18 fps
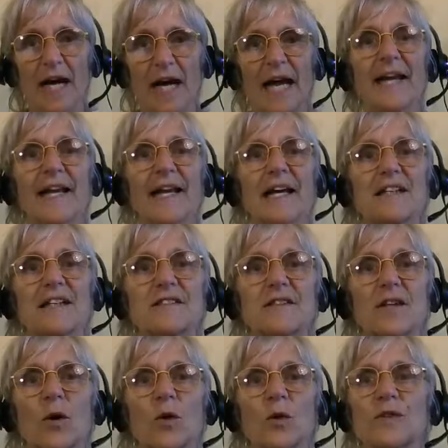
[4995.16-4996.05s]
and
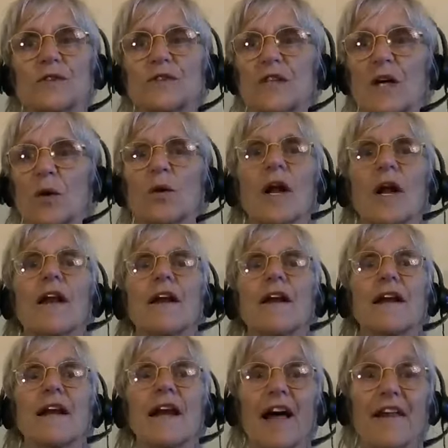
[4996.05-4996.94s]
there's also
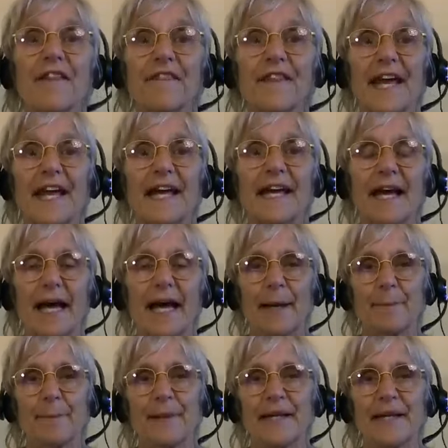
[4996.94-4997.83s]
nothing
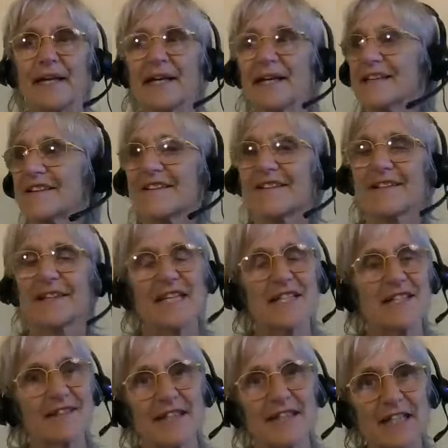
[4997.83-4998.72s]
happening it's
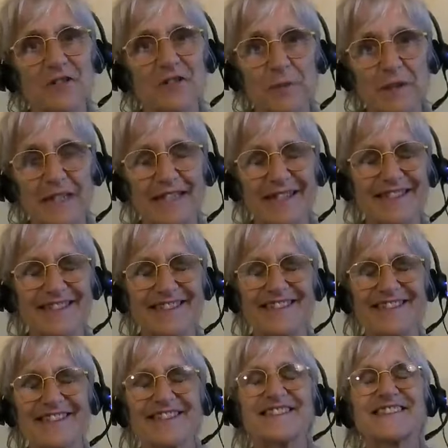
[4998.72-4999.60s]
it's an
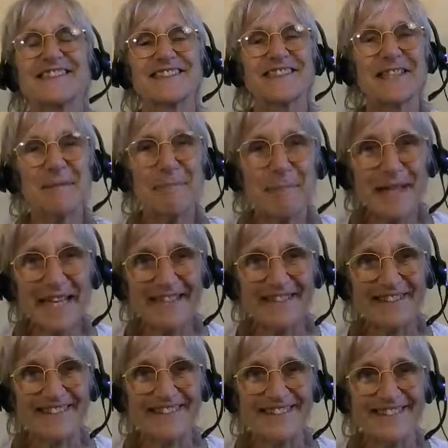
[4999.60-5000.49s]
it's an
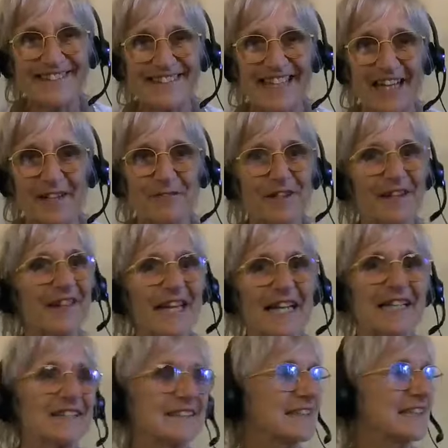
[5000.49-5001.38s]
appearance
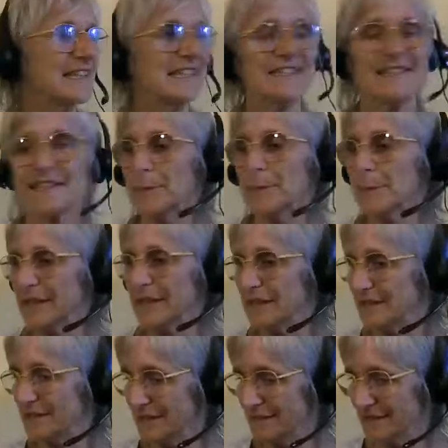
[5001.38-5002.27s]
everything is it's an
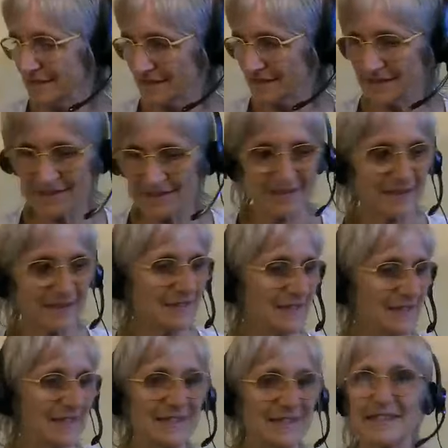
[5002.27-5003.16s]
appearance it's it's
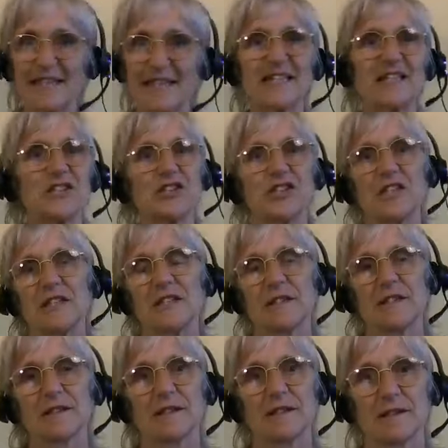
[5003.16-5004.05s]
it's
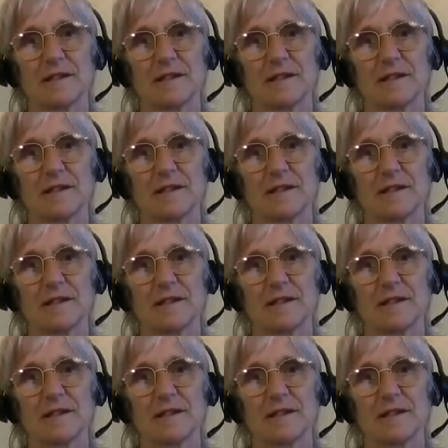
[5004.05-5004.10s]
energy